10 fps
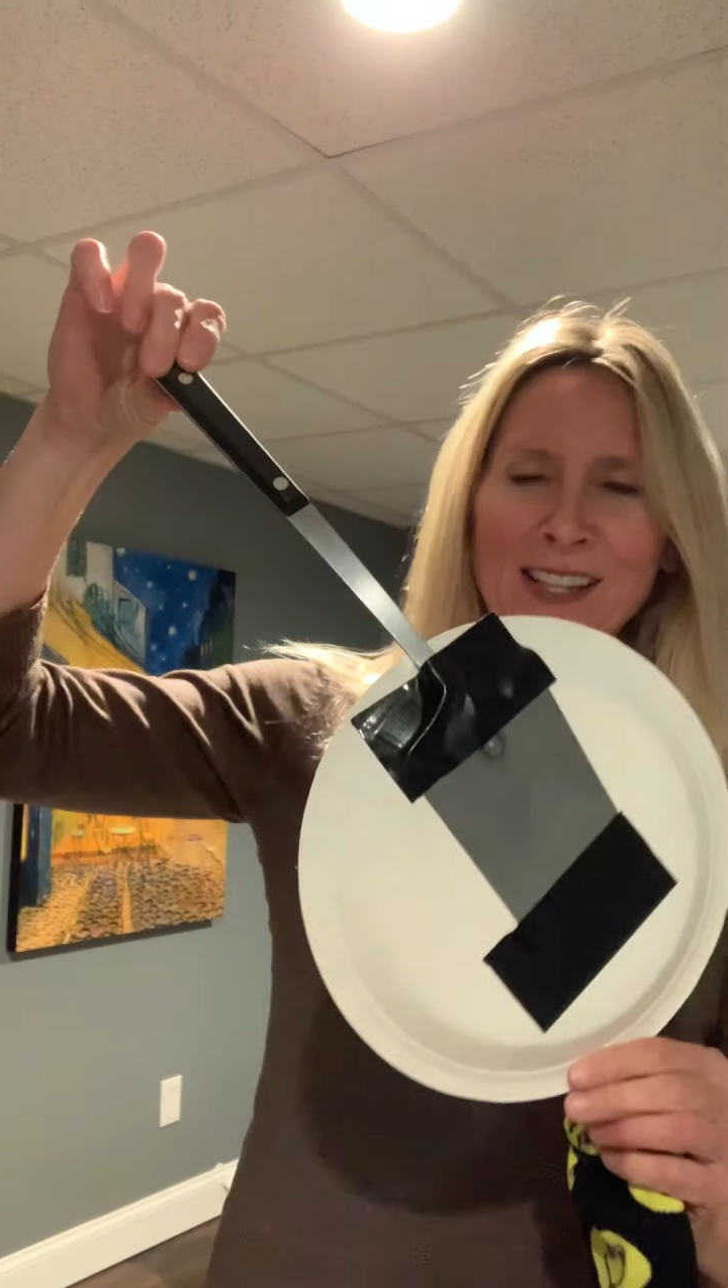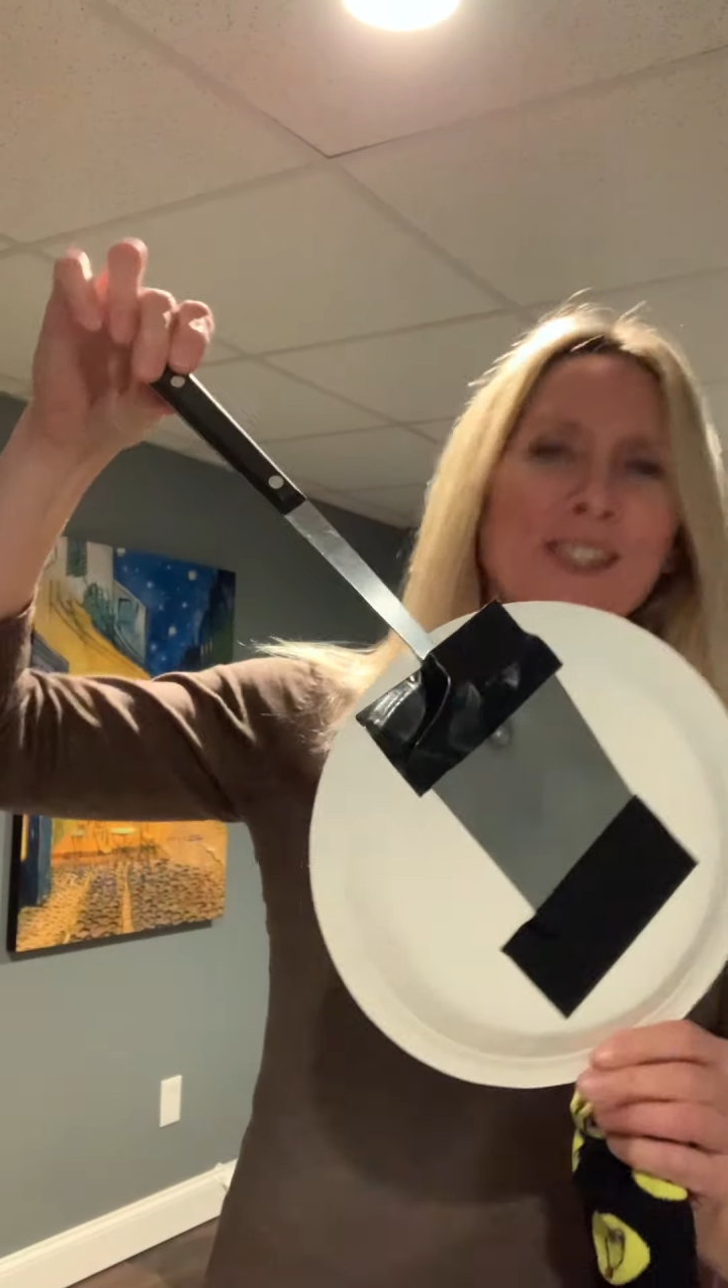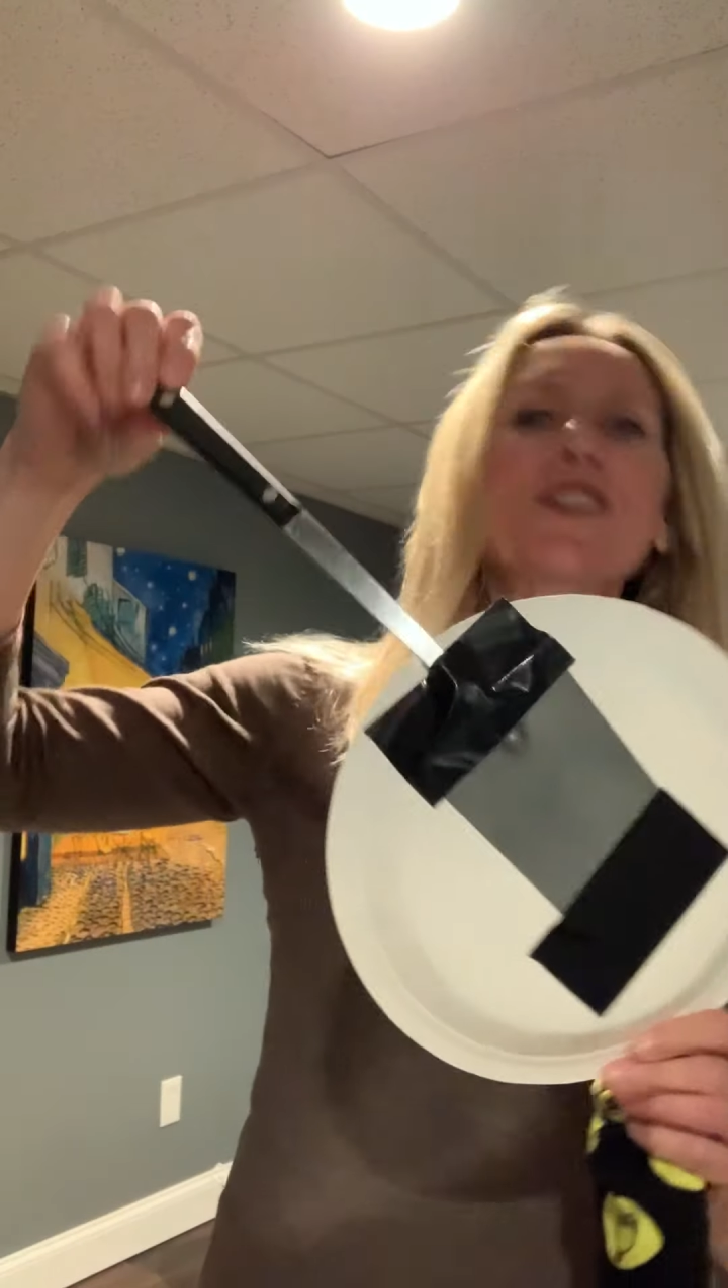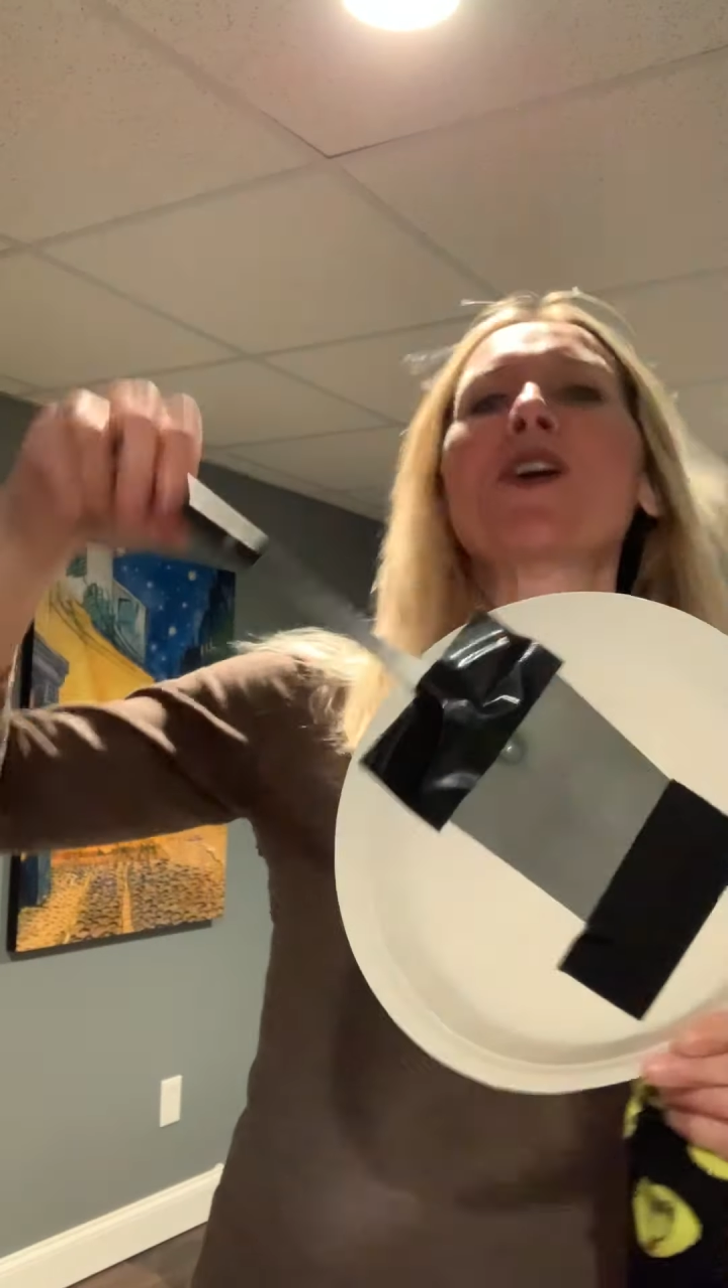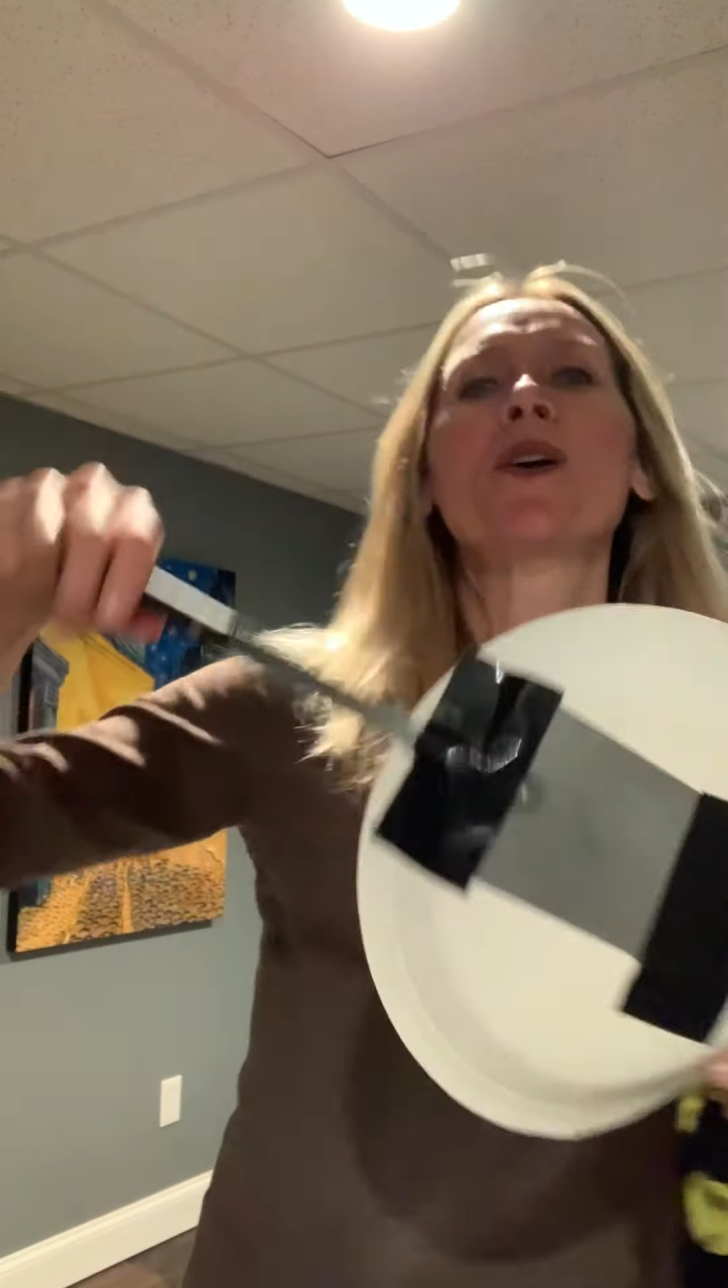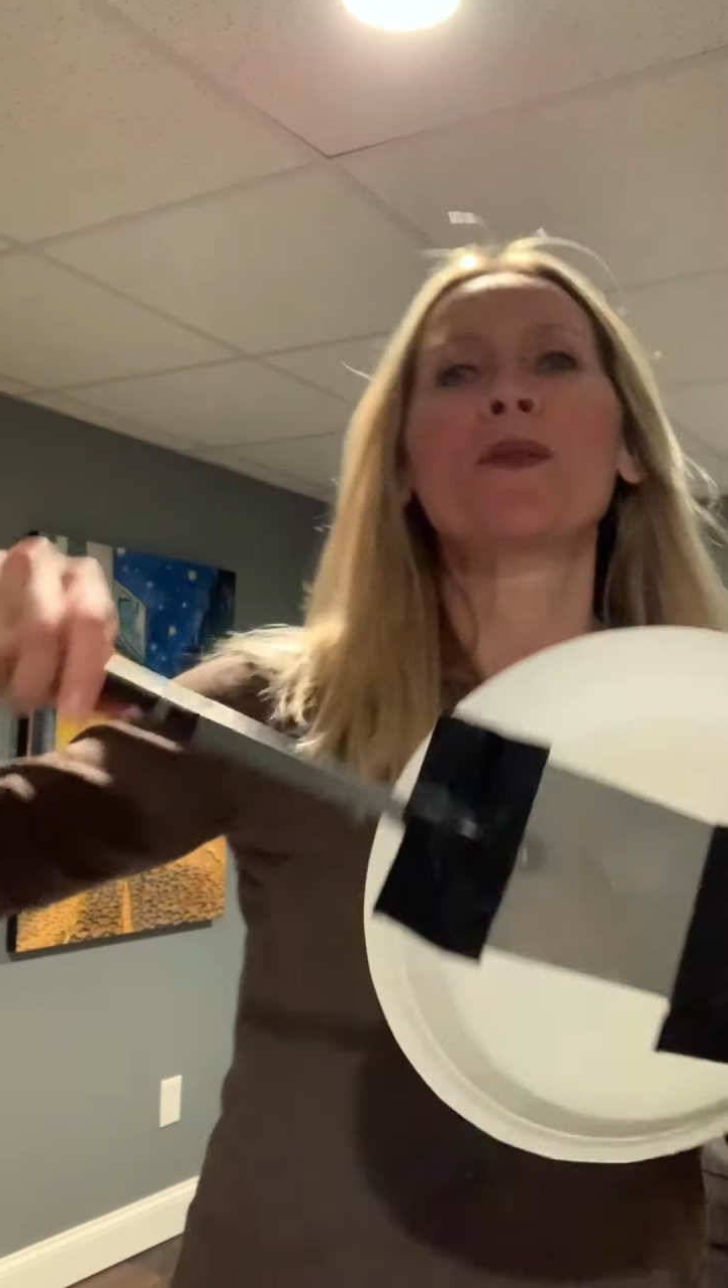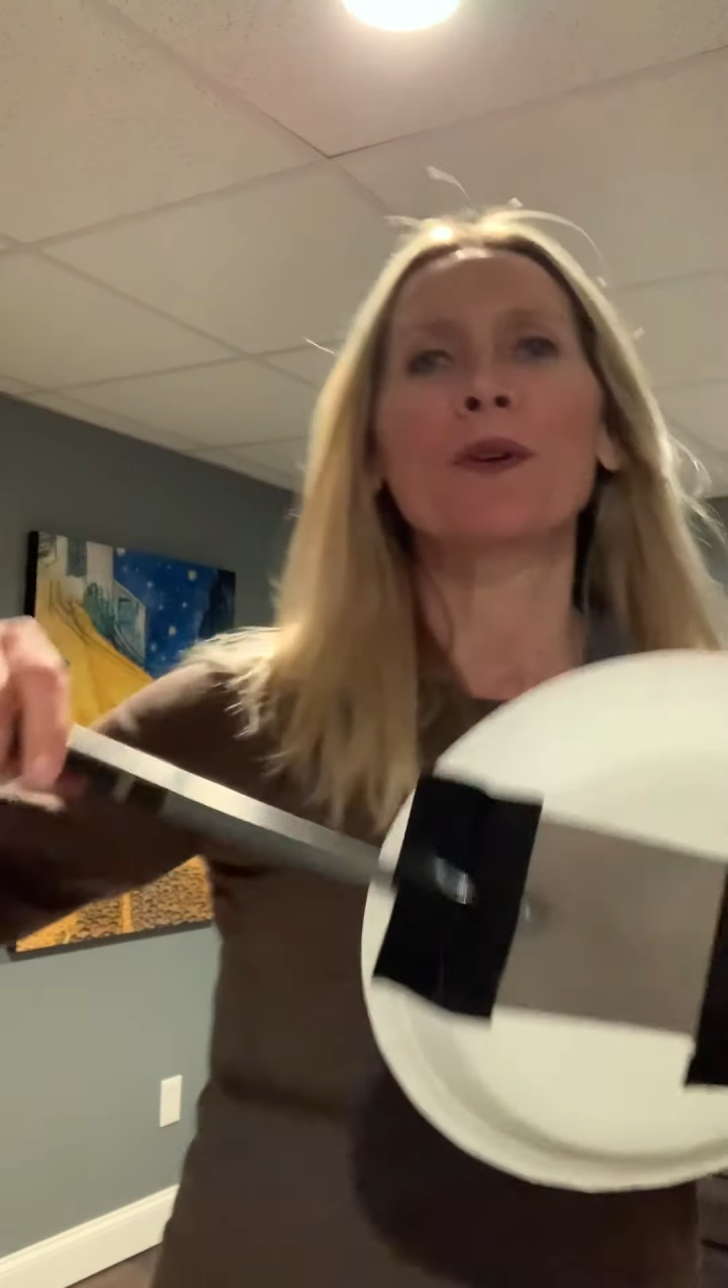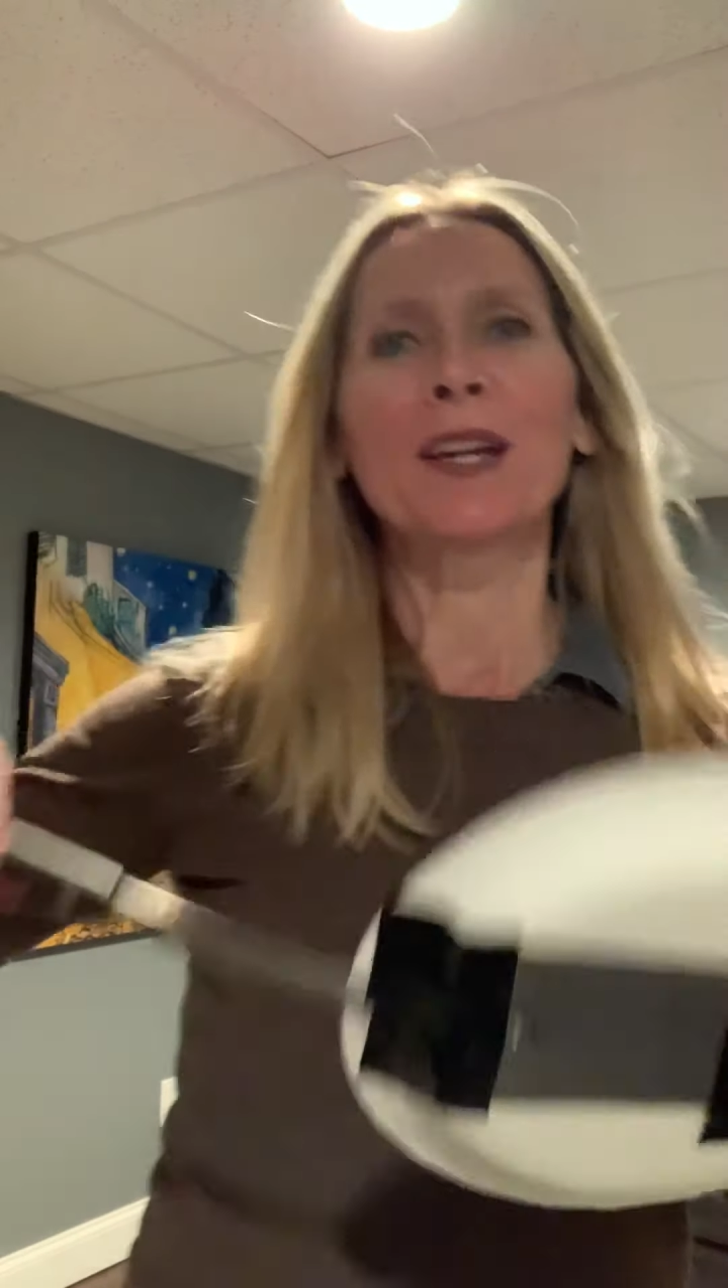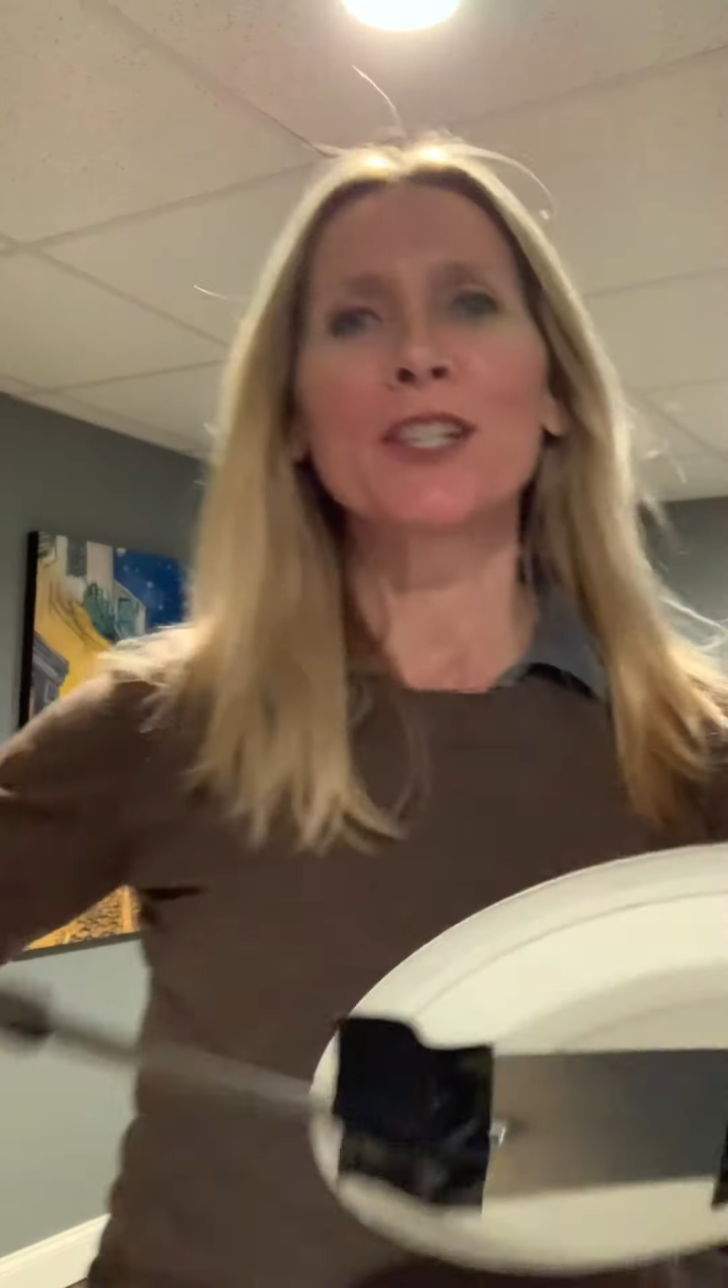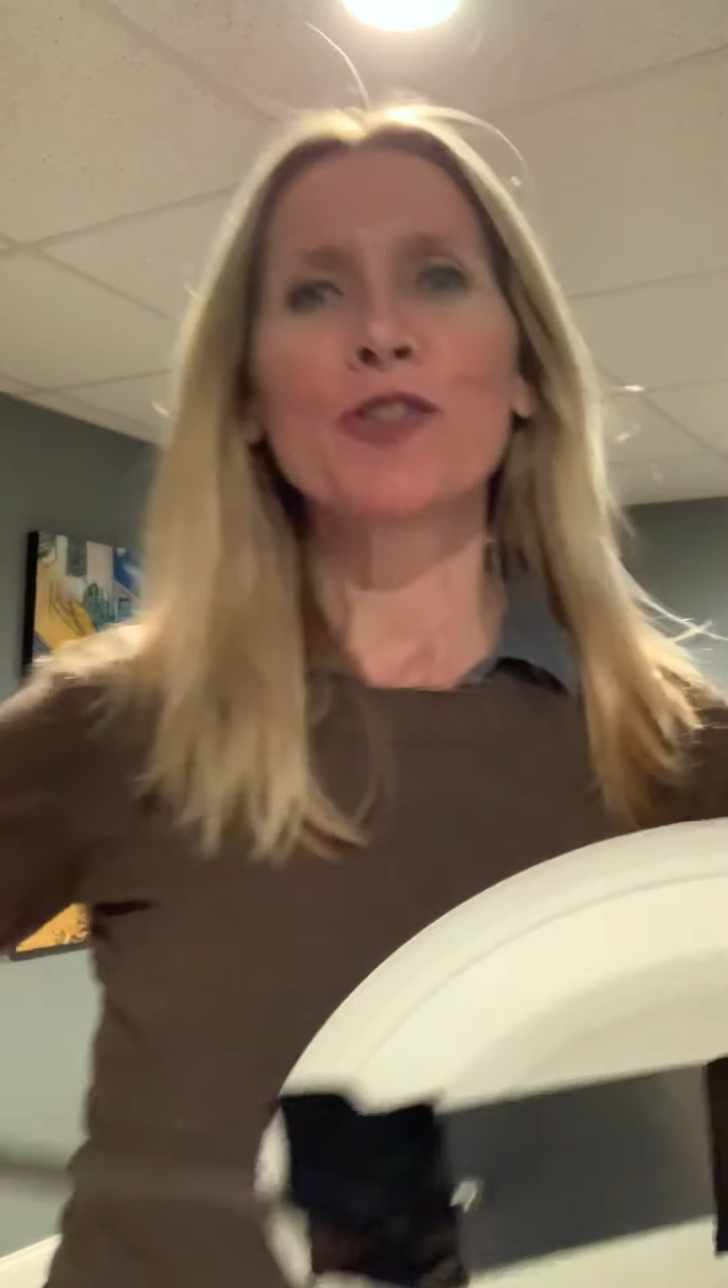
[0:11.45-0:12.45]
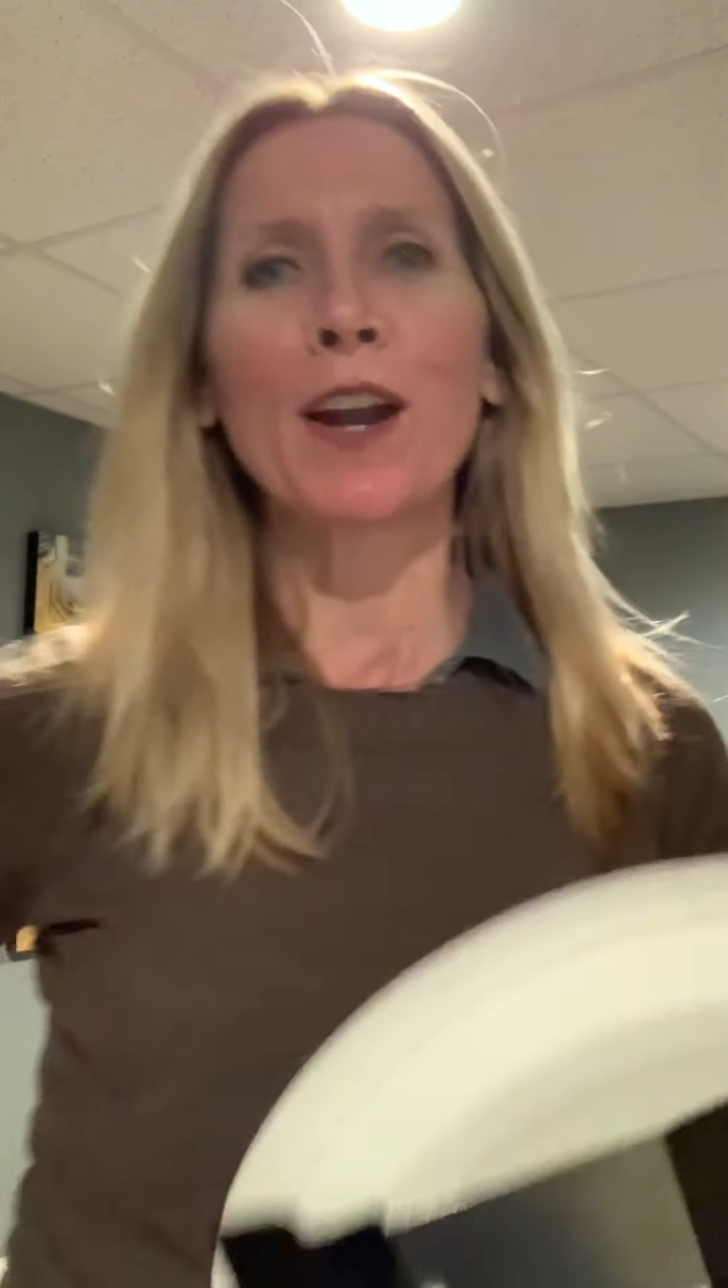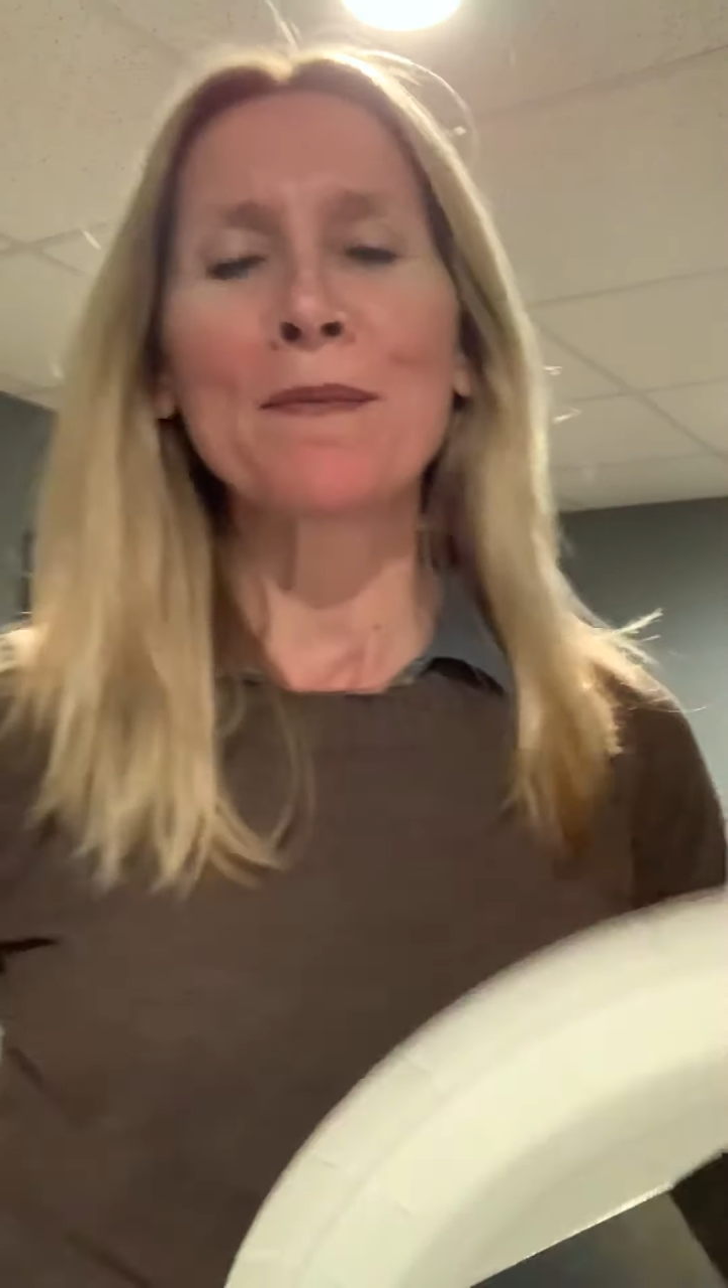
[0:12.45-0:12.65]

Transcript: So we're going to try to